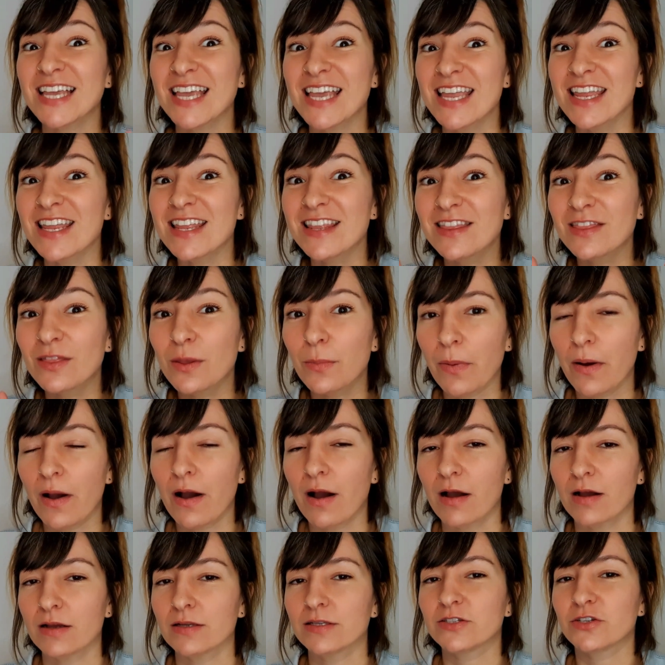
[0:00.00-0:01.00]
in the
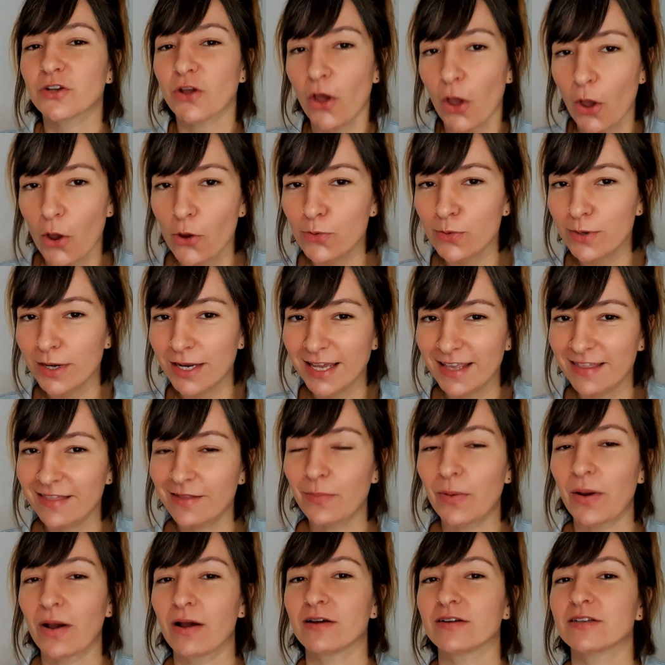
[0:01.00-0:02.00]
past, only in the
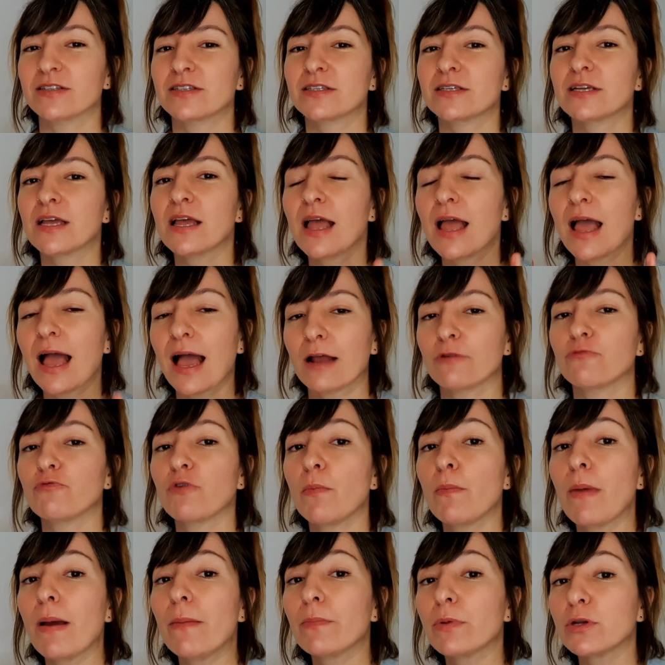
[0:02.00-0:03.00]
past. And
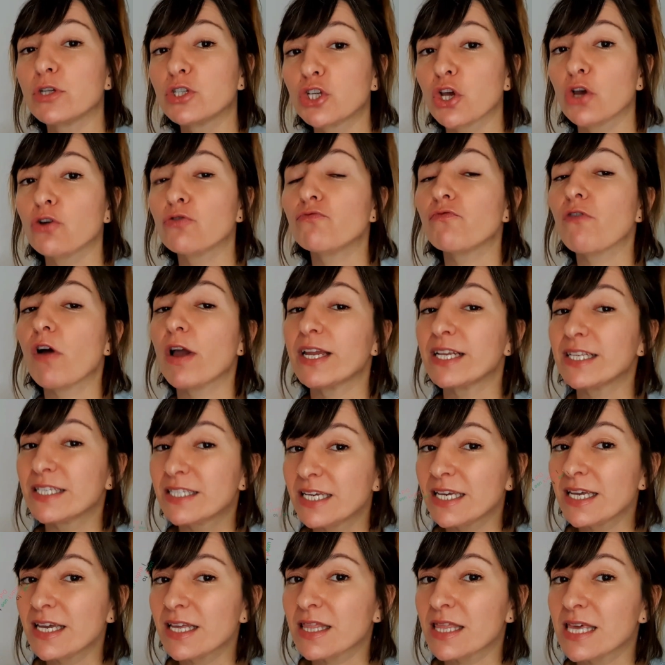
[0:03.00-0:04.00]
remember, don't write
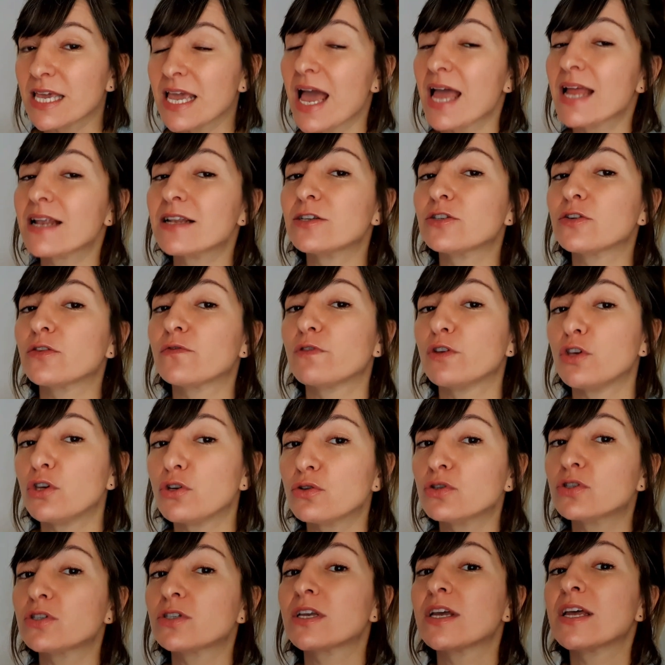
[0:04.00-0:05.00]
D at the end of
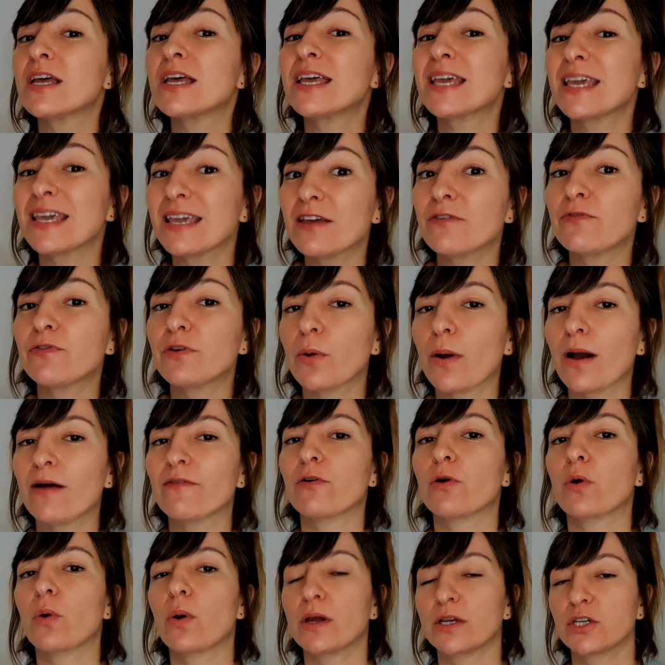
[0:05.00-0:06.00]
use if you have a
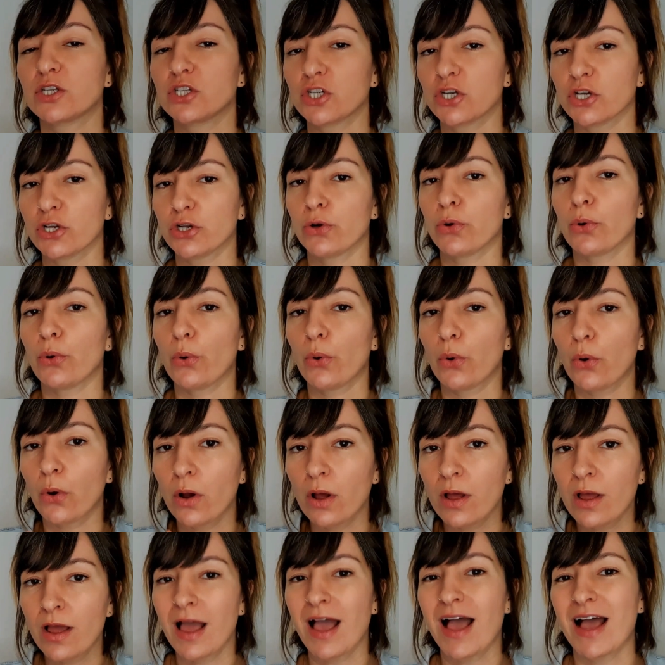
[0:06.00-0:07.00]
question or
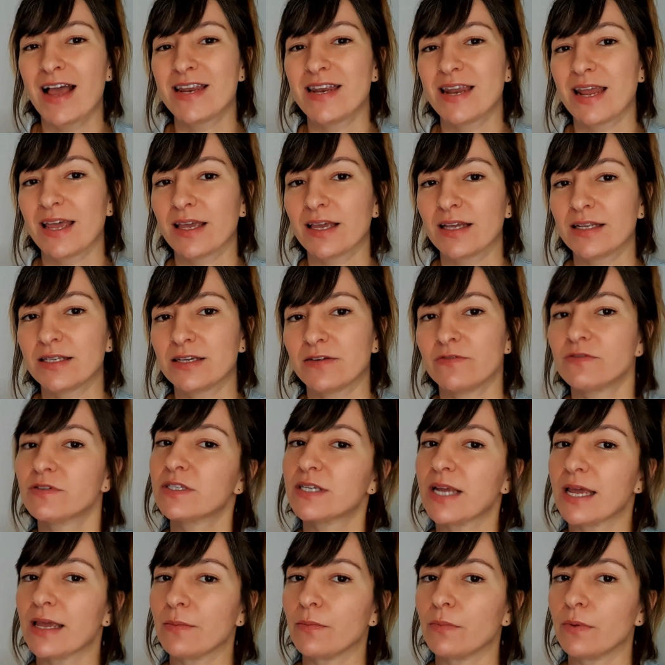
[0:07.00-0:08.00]
a negative
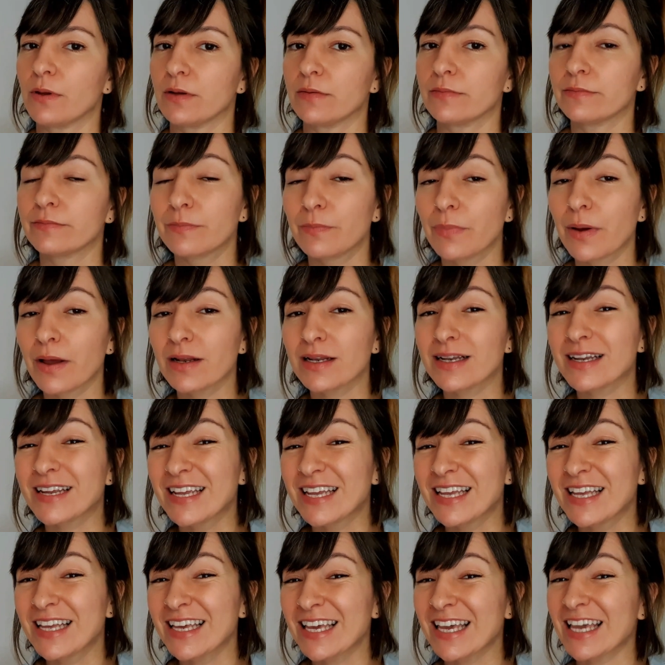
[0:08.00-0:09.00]
statement. But
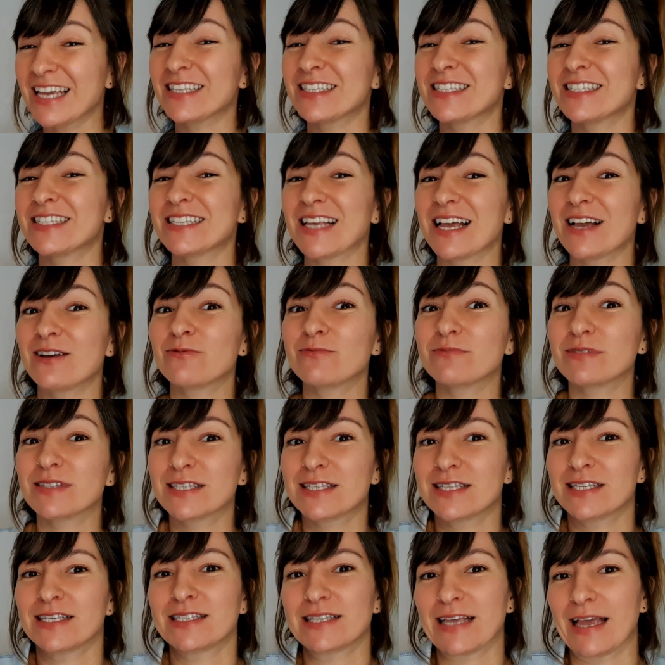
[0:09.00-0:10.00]
it sounds
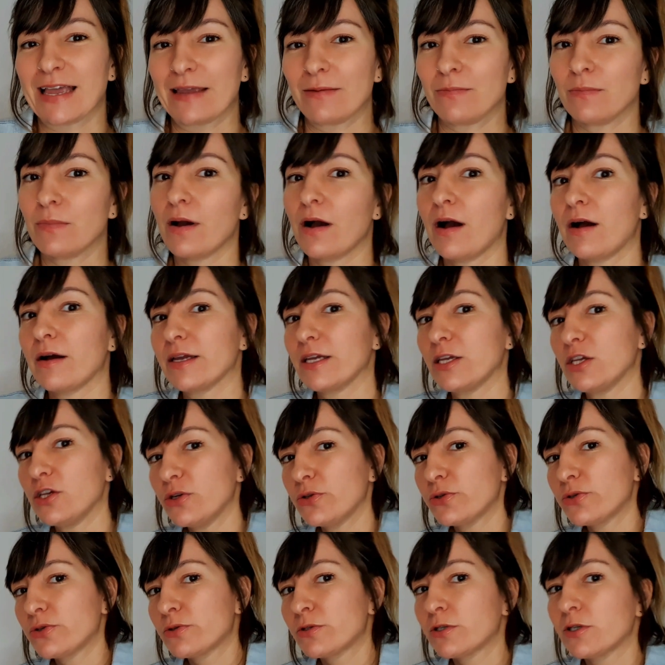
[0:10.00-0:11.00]
the same. I
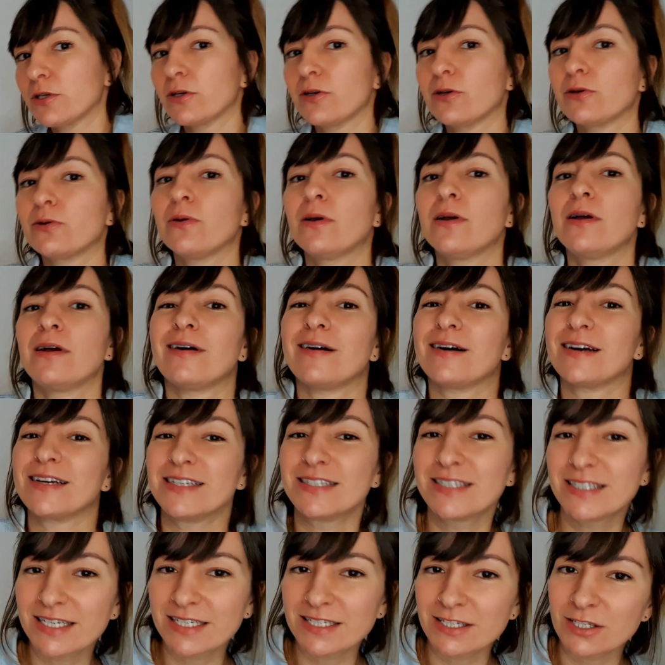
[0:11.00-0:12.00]
used to, I
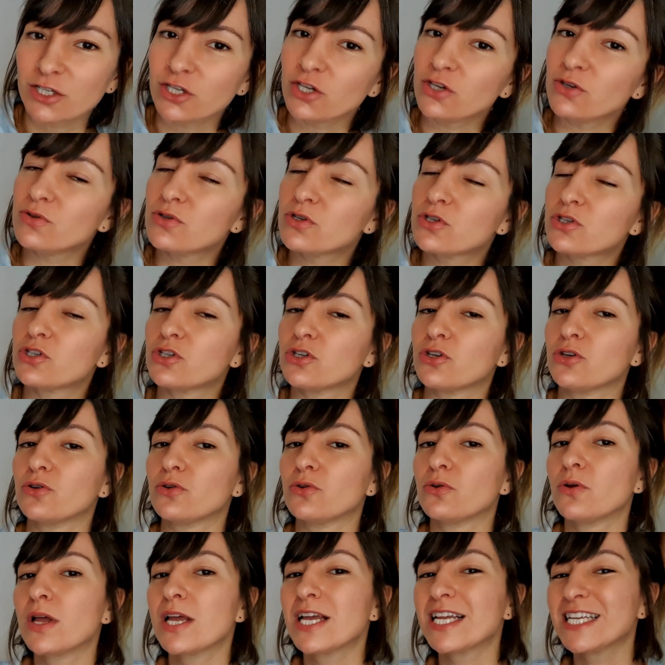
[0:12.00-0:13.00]
didn't used
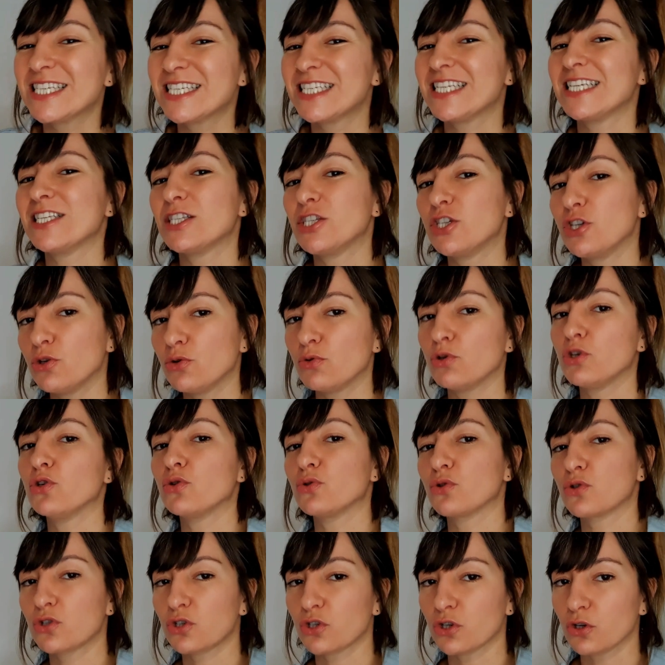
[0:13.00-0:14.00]
to, did you
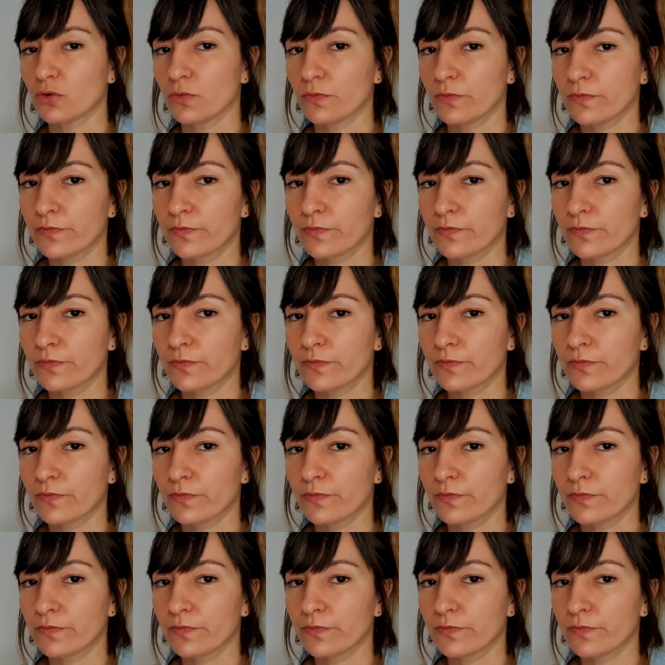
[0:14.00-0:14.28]
used to.